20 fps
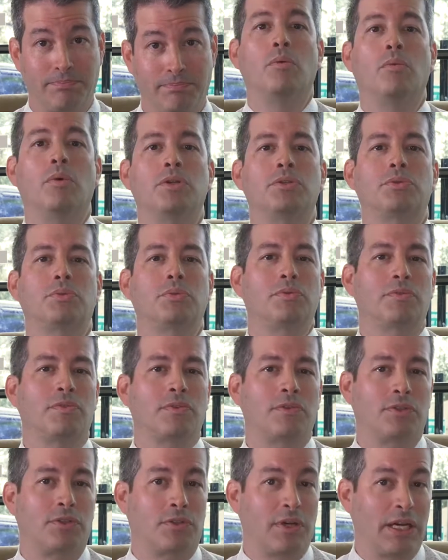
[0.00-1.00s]
Once we've
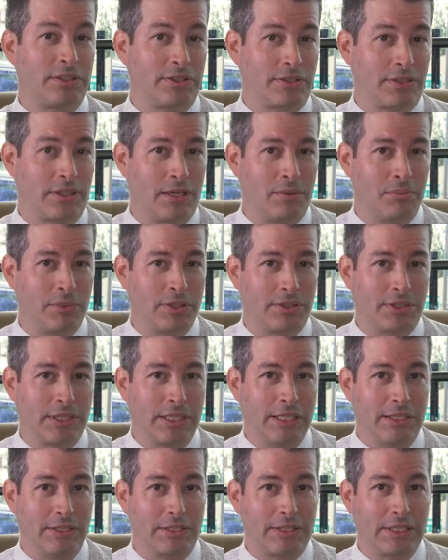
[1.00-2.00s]
addressed gum
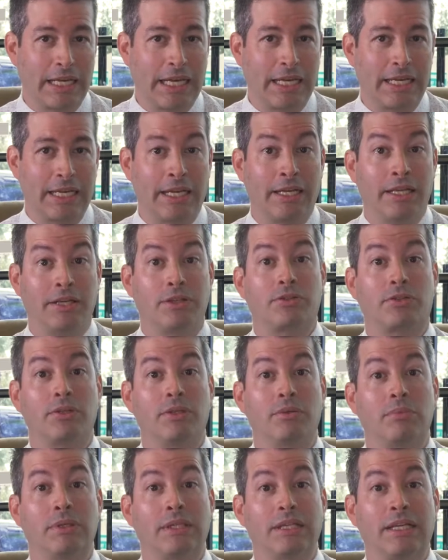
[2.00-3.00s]
disease and any
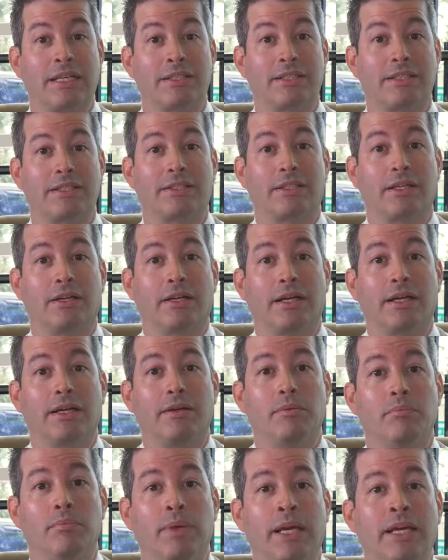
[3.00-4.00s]
treatment
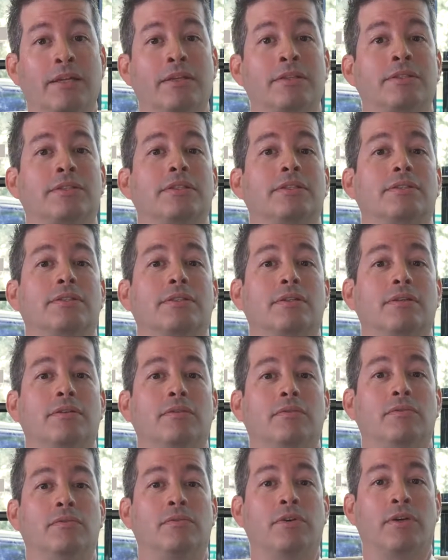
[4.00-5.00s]
necessary, maintenance is a
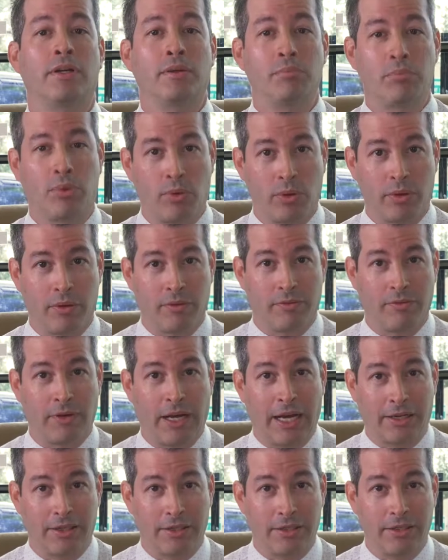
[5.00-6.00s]
very important
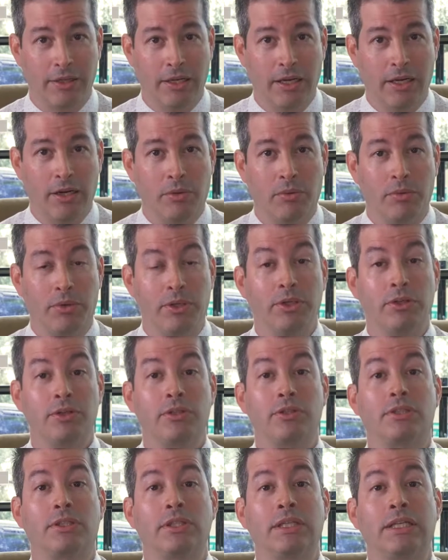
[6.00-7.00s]
factor. We
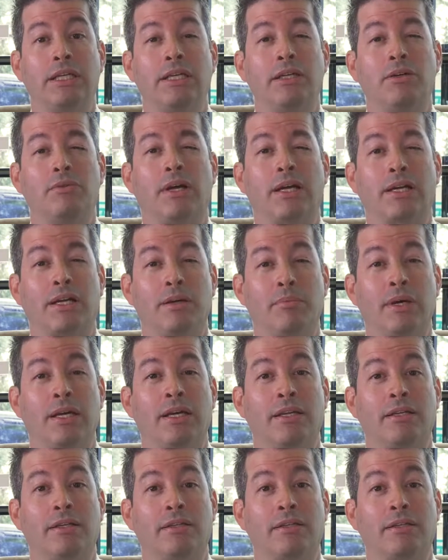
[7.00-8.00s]
usually
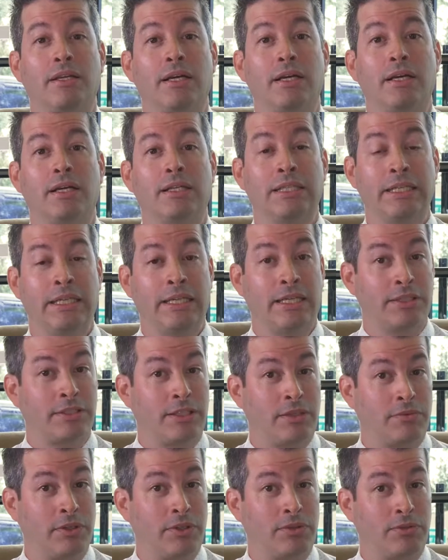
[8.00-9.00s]
recommend
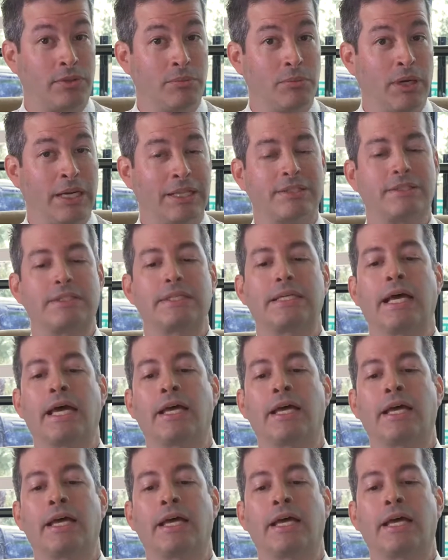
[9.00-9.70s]
cleanings every 3 months.